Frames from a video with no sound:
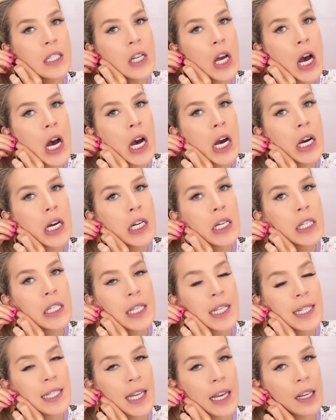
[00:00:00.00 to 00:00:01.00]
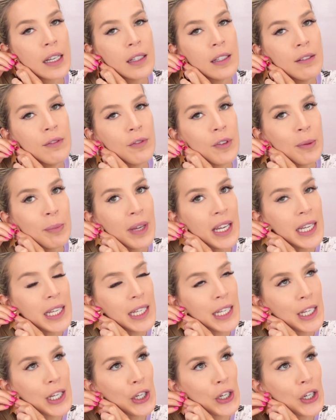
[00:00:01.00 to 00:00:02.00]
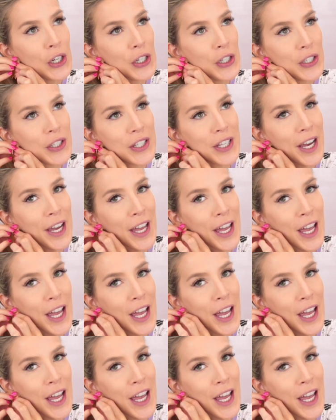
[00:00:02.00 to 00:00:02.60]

stars dangling from my ears.